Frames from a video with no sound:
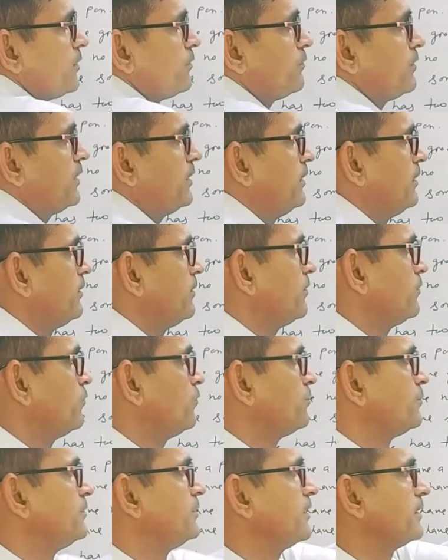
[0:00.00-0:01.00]
have, and
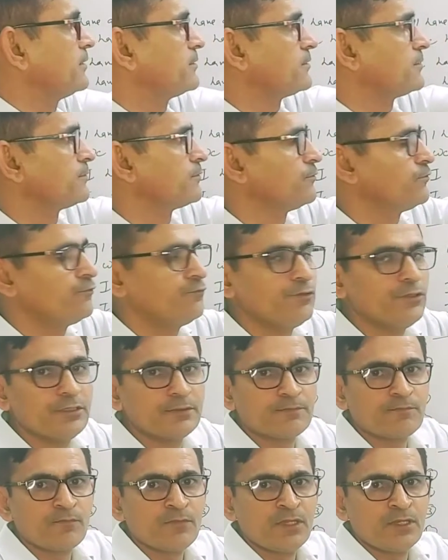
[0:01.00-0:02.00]
object.
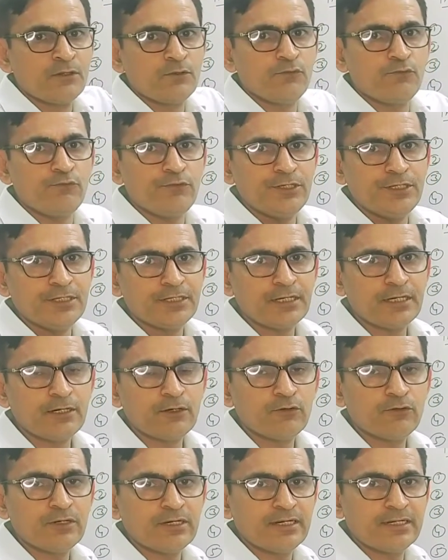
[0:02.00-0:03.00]
We
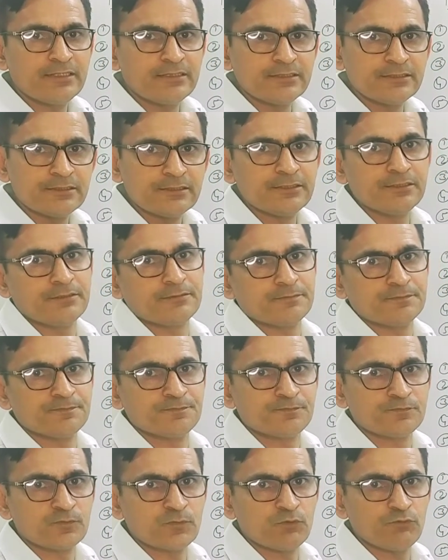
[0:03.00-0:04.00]
have anything.
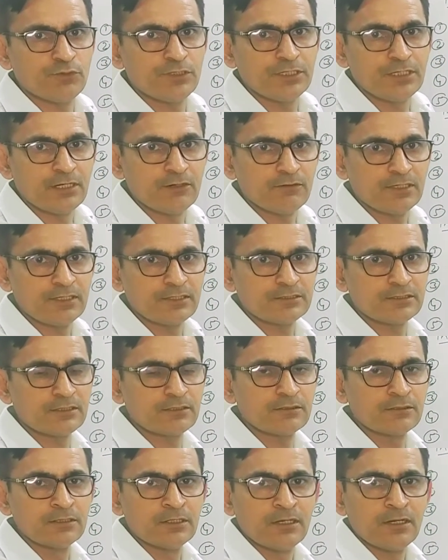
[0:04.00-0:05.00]

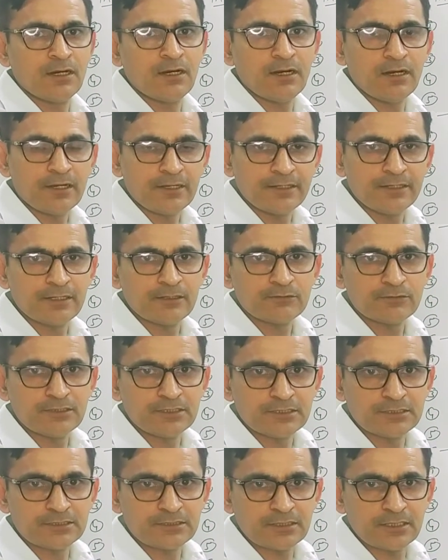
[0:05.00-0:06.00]
I have
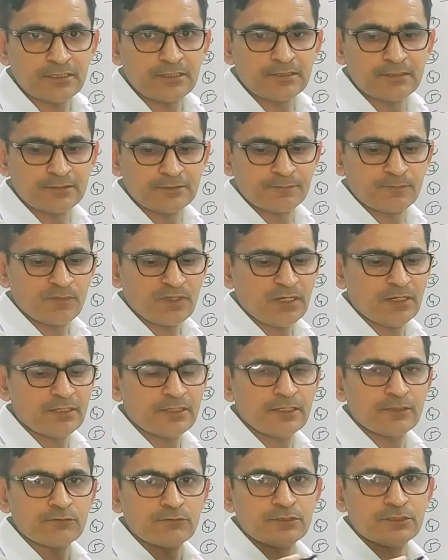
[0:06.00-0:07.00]
this shirt,
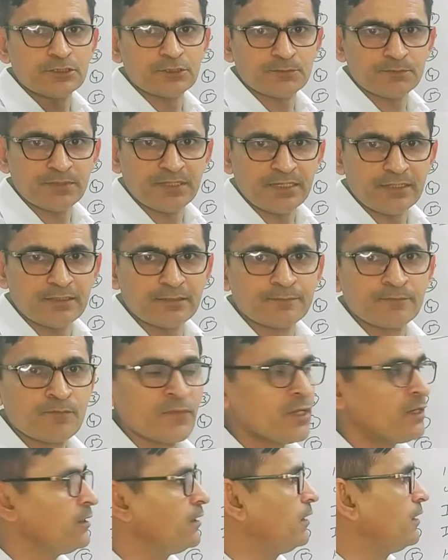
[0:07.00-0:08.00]
I have this pen,
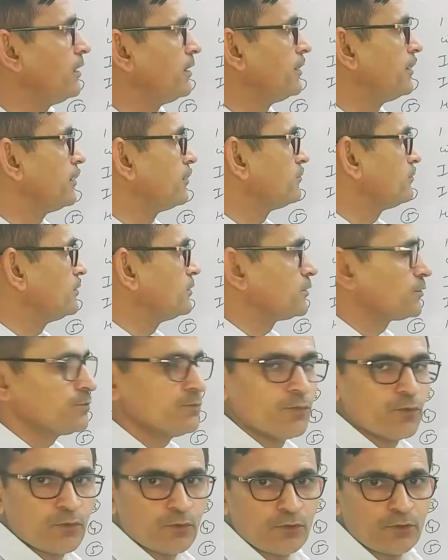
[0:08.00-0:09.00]
I have this
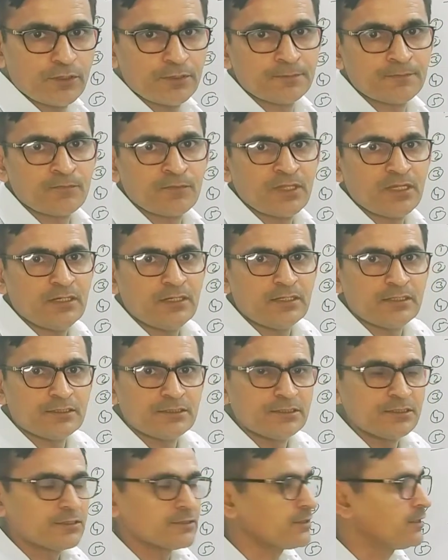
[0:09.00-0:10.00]
board,
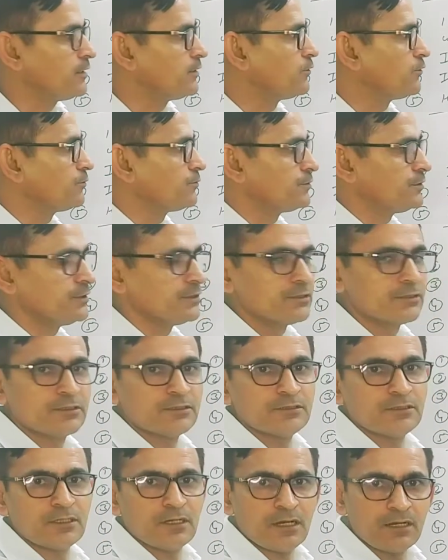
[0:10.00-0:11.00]
and this kind of things